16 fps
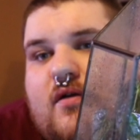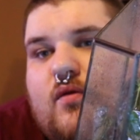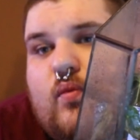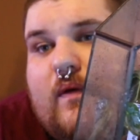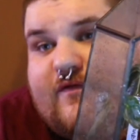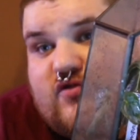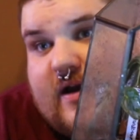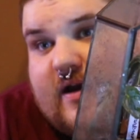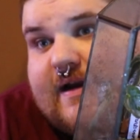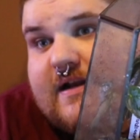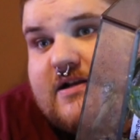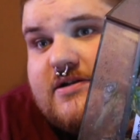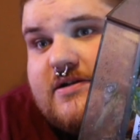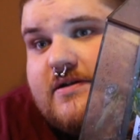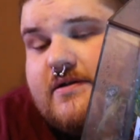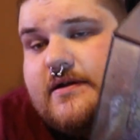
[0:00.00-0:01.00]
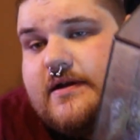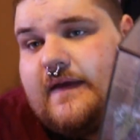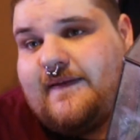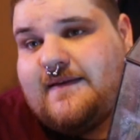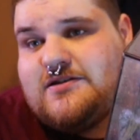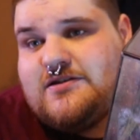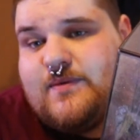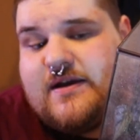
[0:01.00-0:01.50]
in this situation.
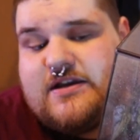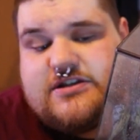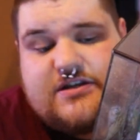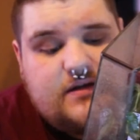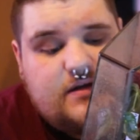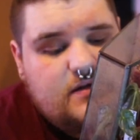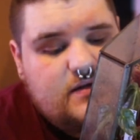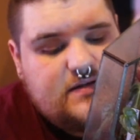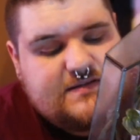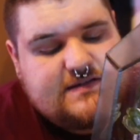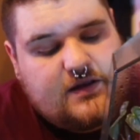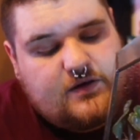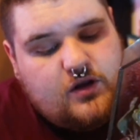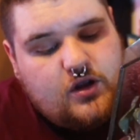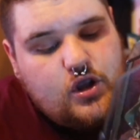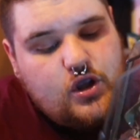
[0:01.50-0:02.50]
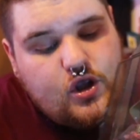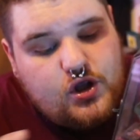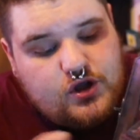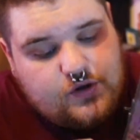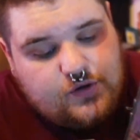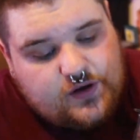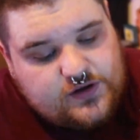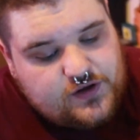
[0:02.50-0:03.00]
So, you can use those
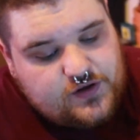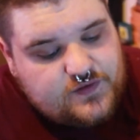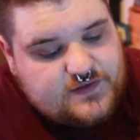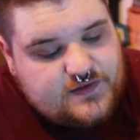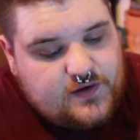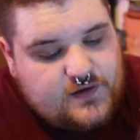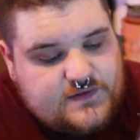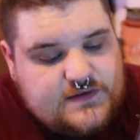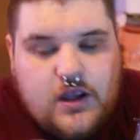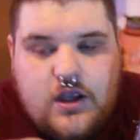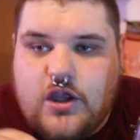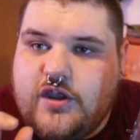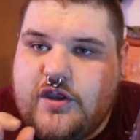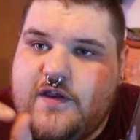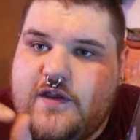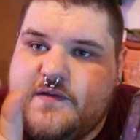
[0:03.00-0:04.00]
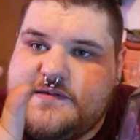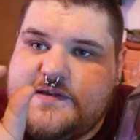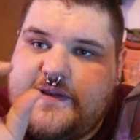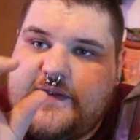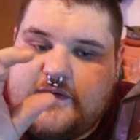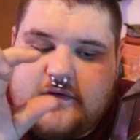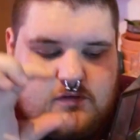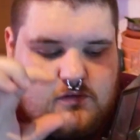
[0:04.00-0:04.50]
cutesy little
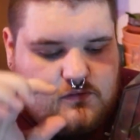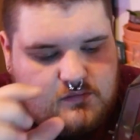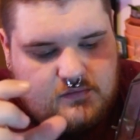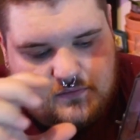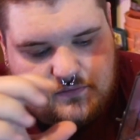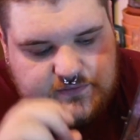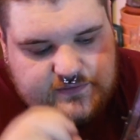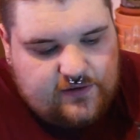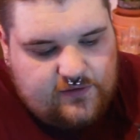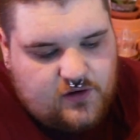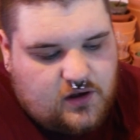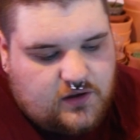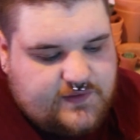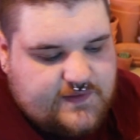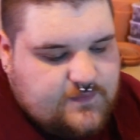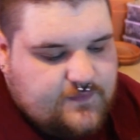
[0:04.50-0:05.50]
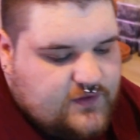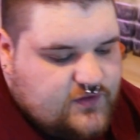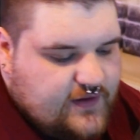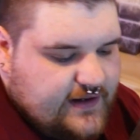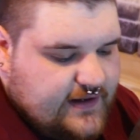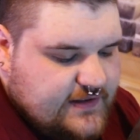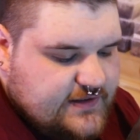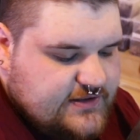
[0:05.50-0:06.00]
terracottas with the drainage, like
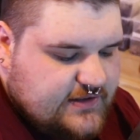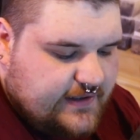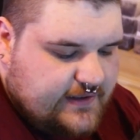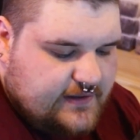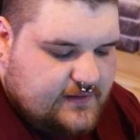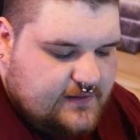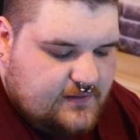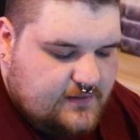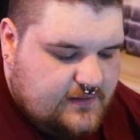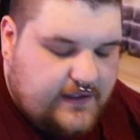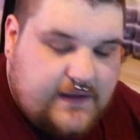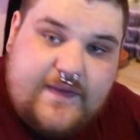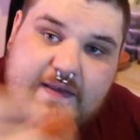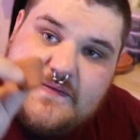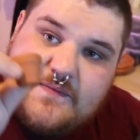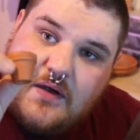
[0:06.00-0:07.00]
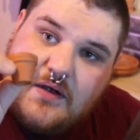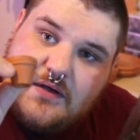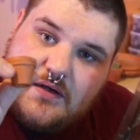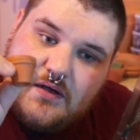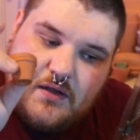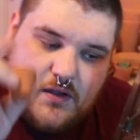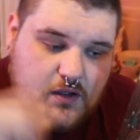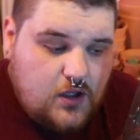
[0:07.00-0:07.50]
this one. You can
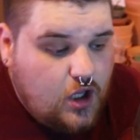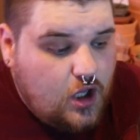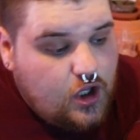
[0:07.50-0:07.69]
definitely